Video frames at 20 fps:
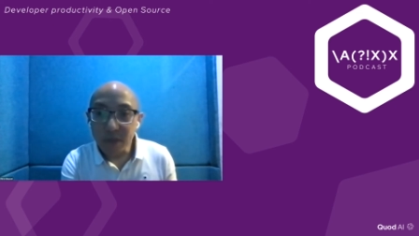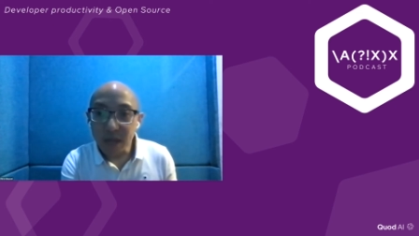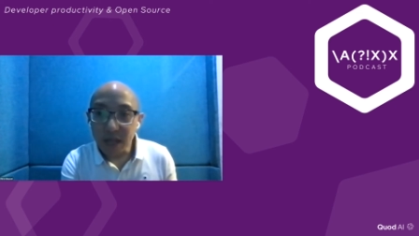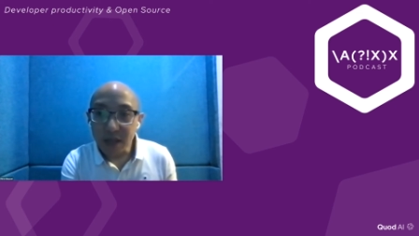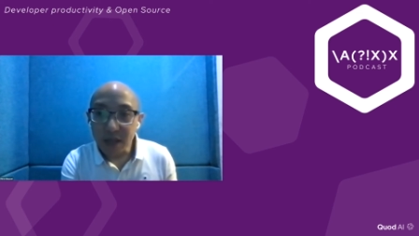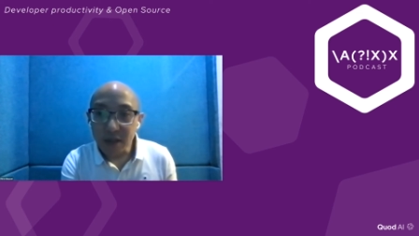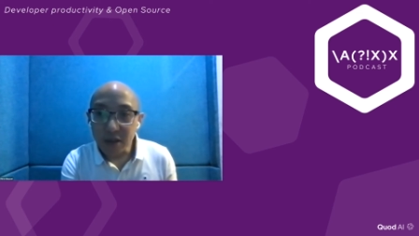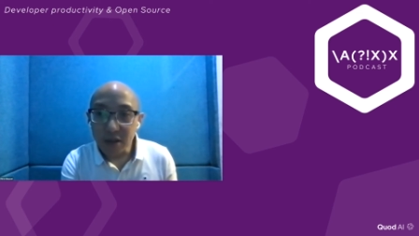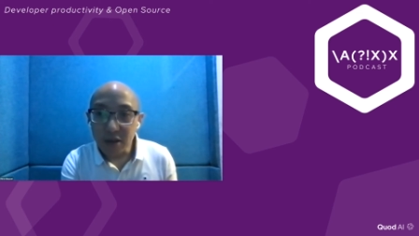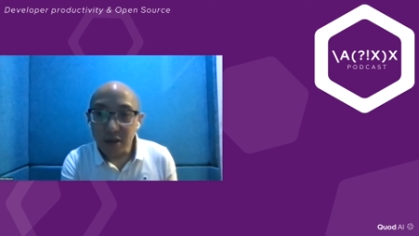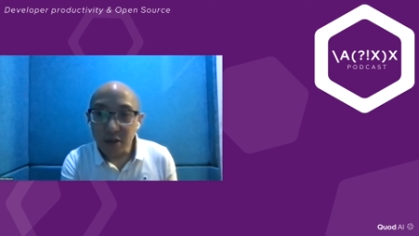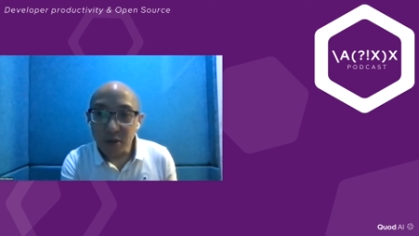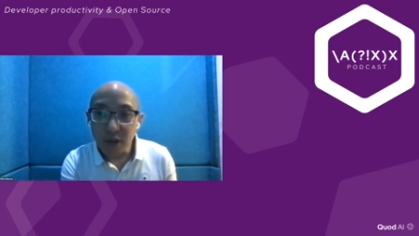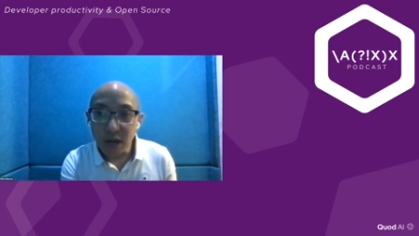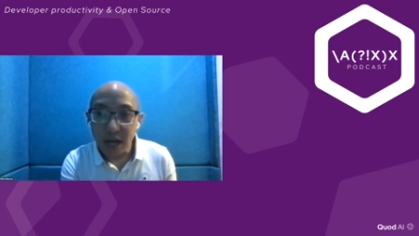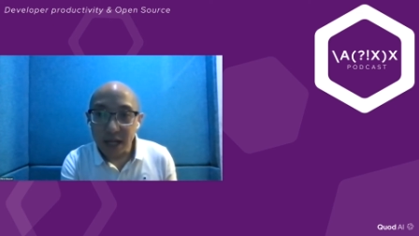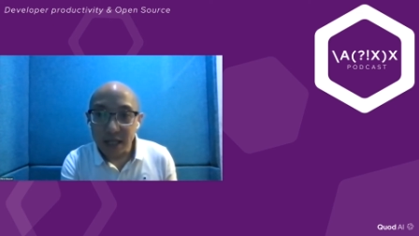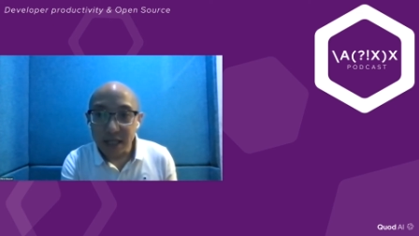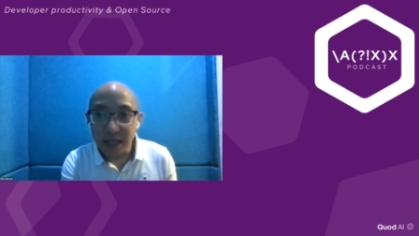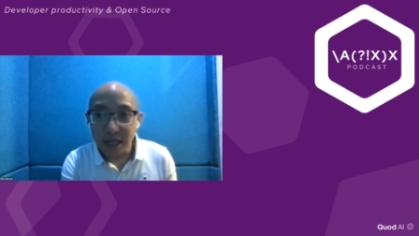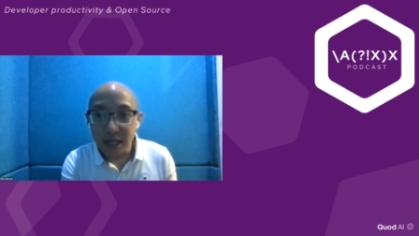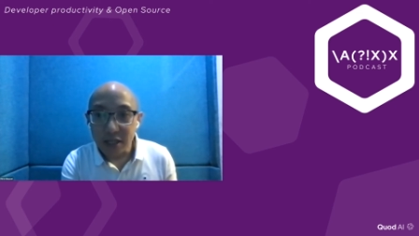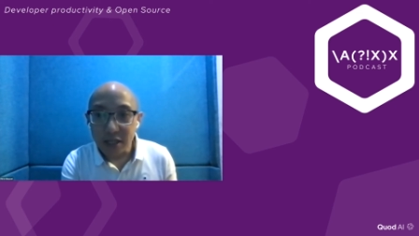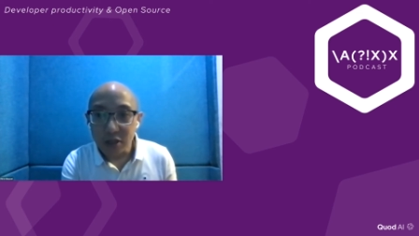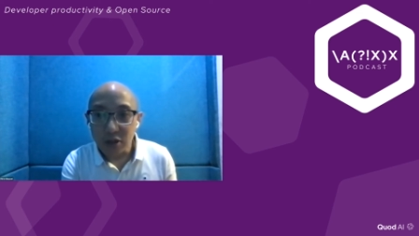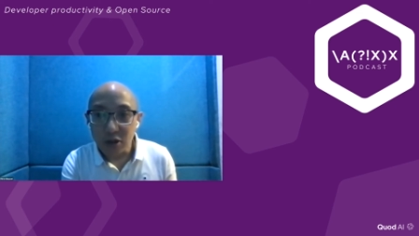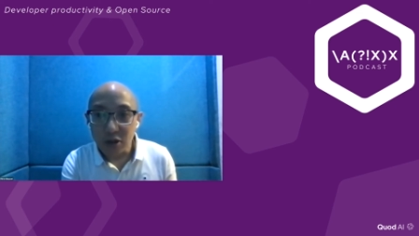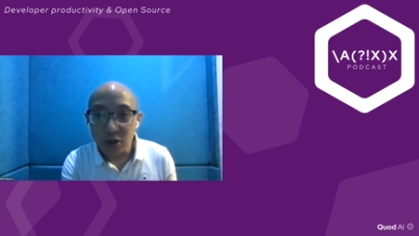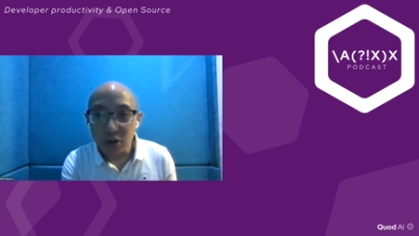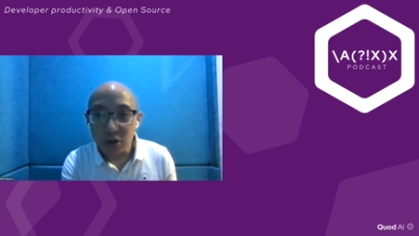that
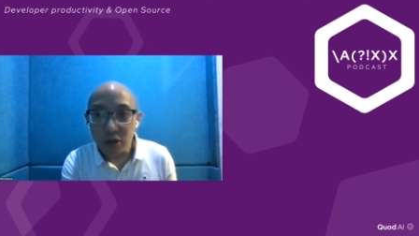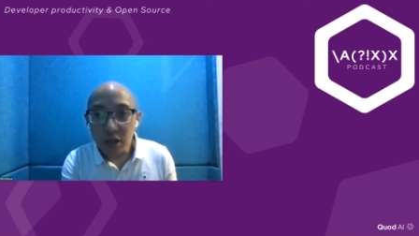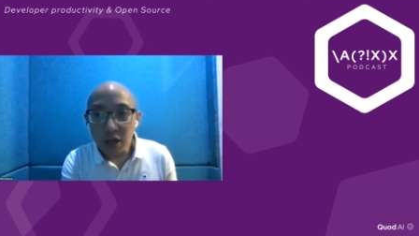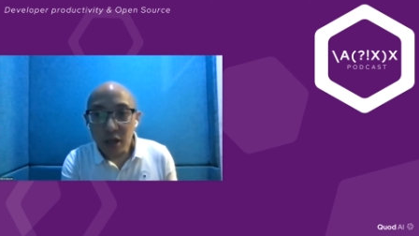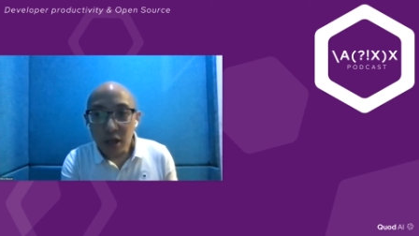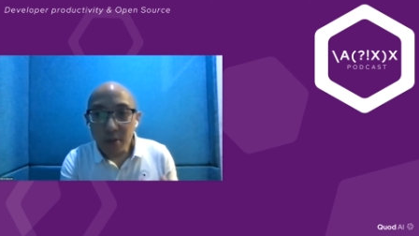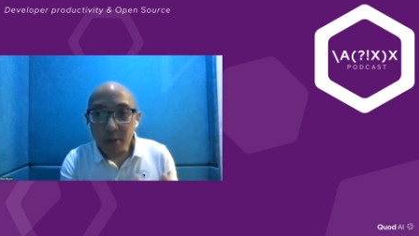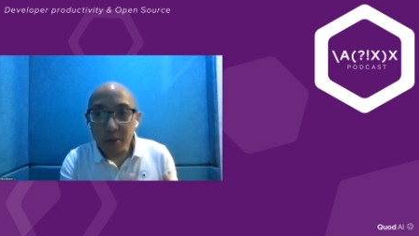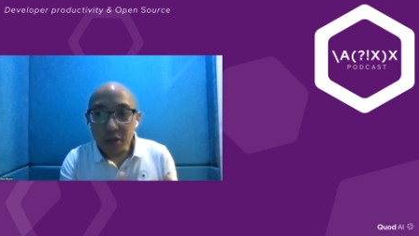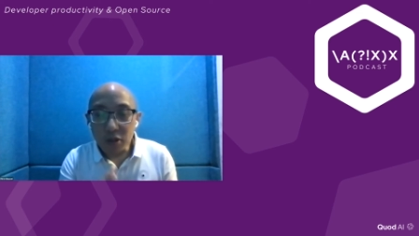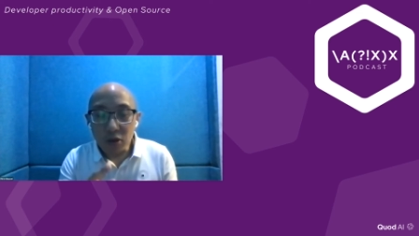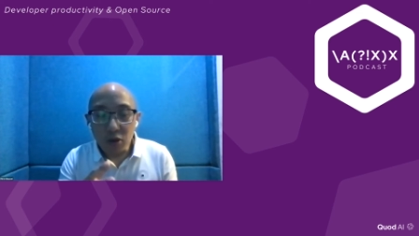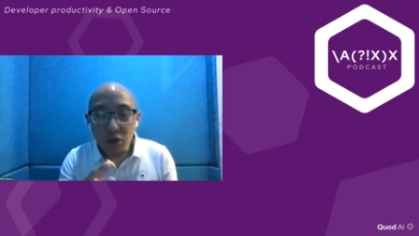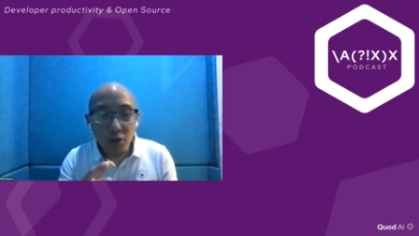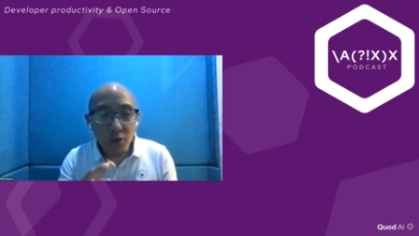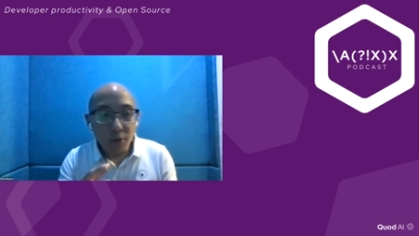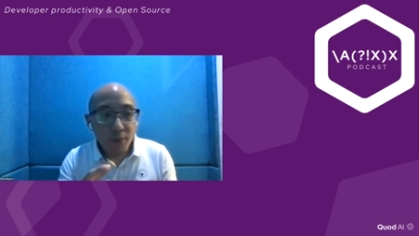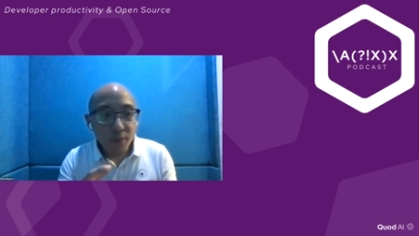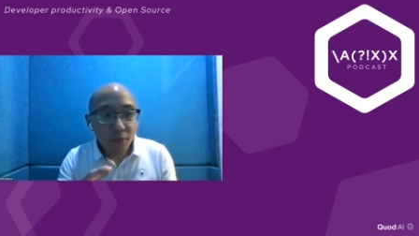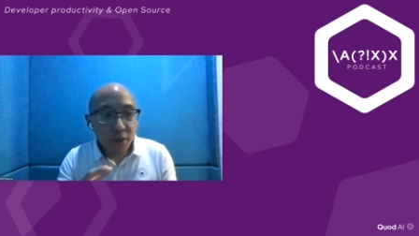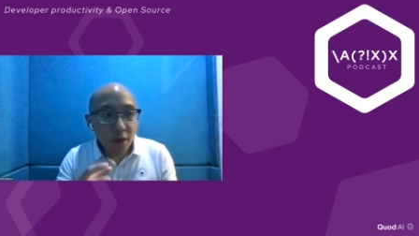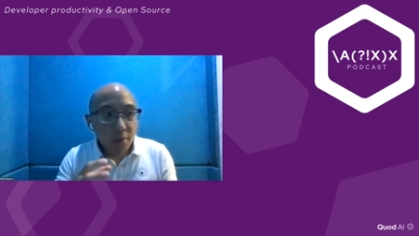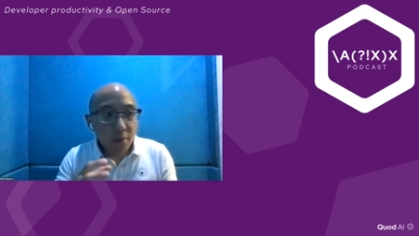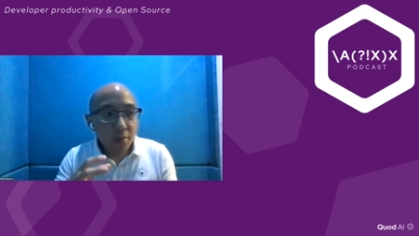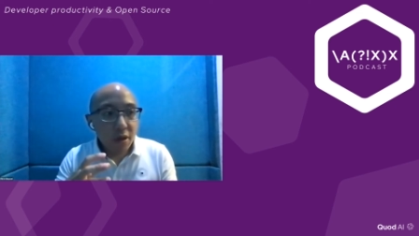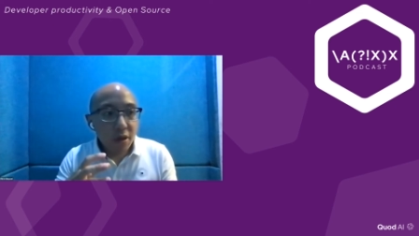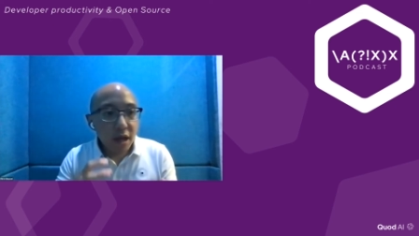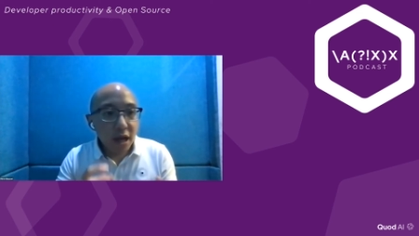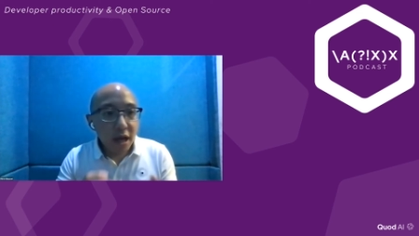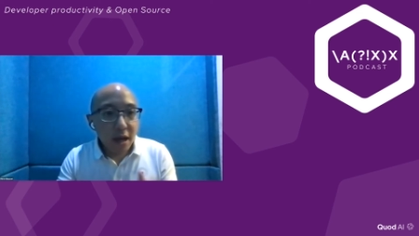React.js code. But so,
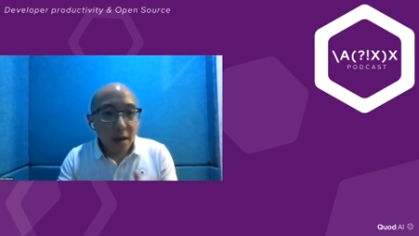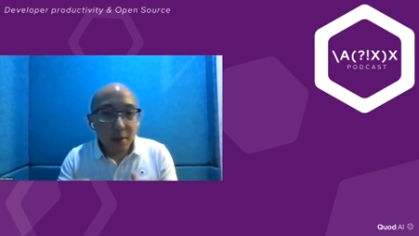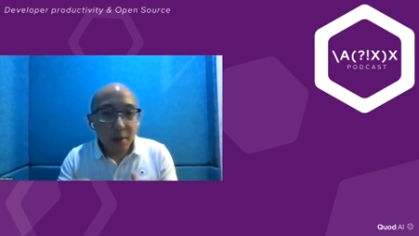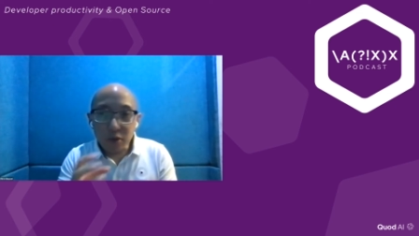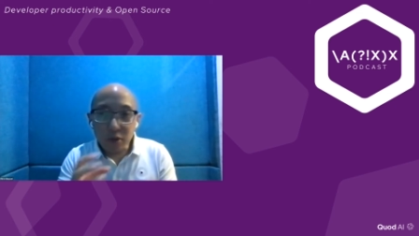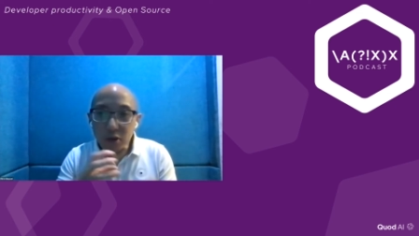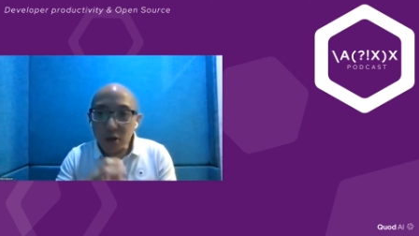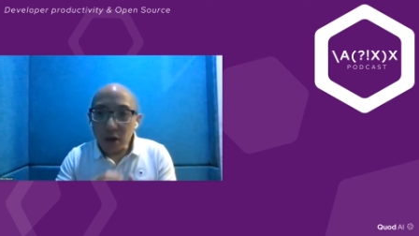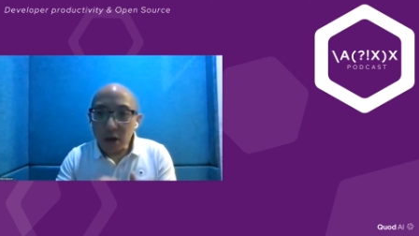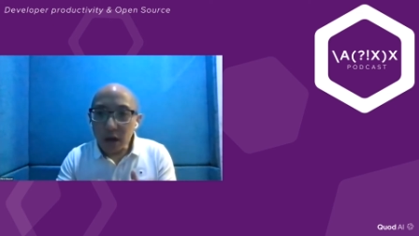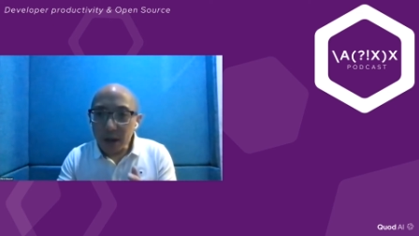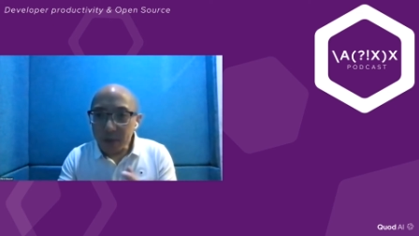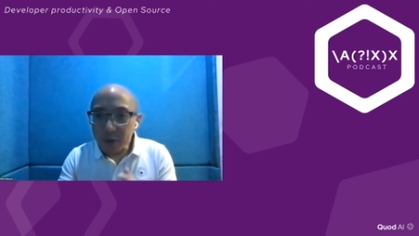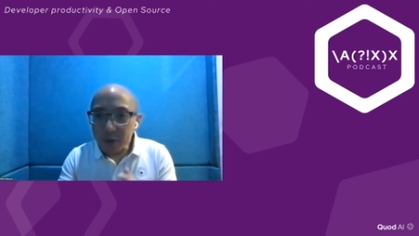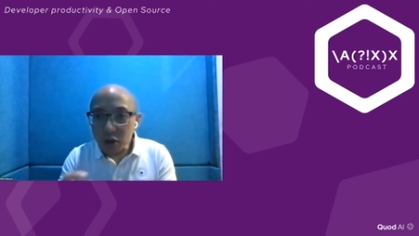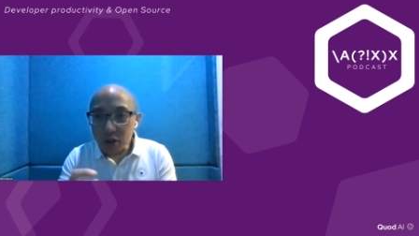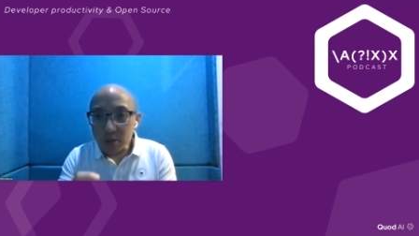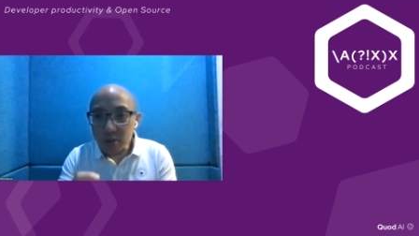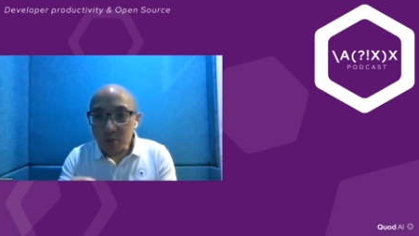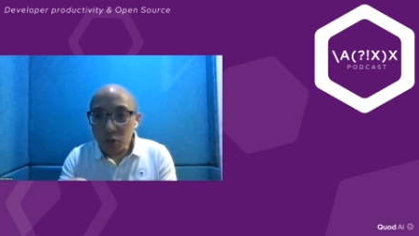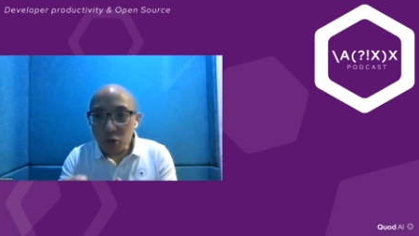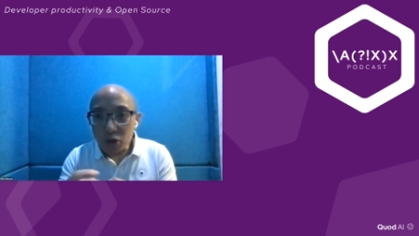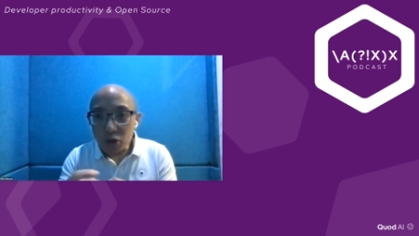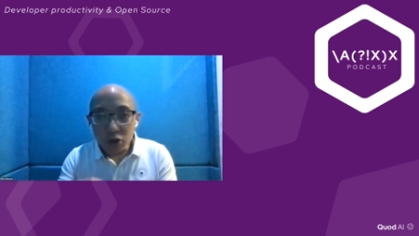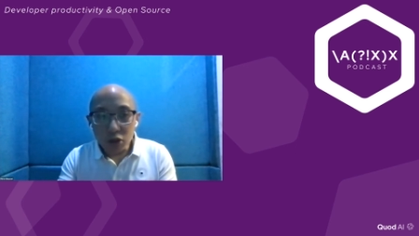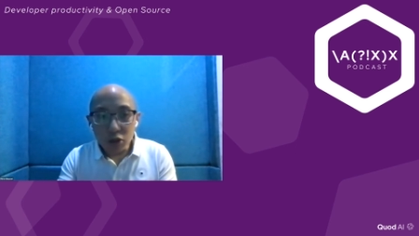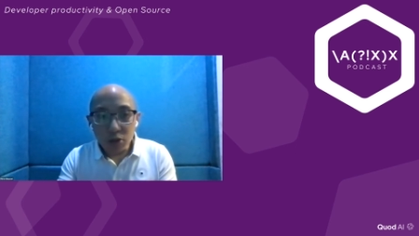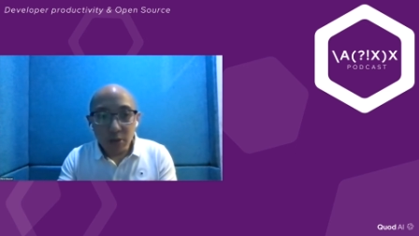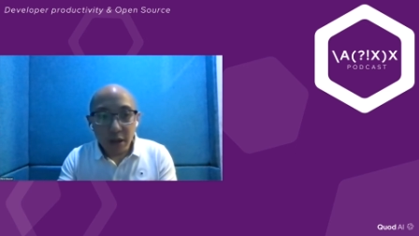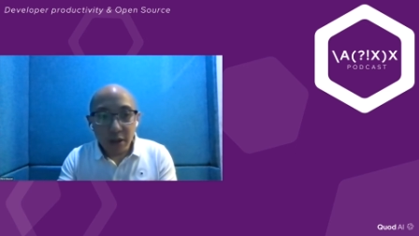but I'm curious, more
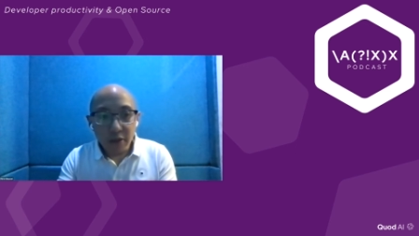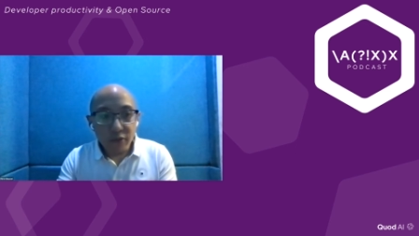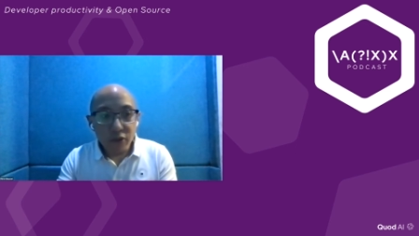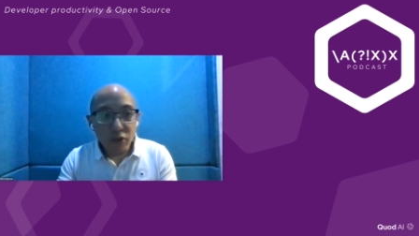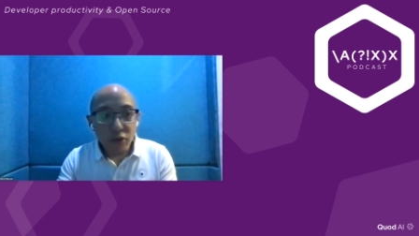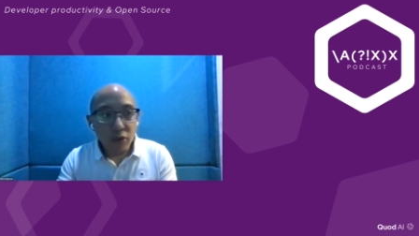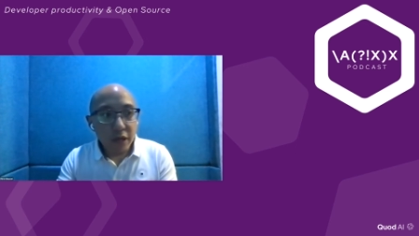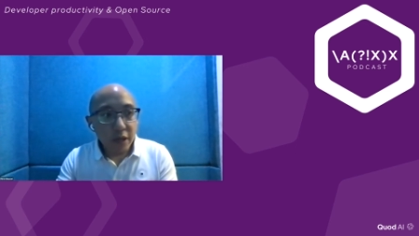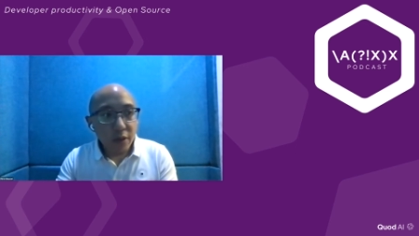curious about Vue.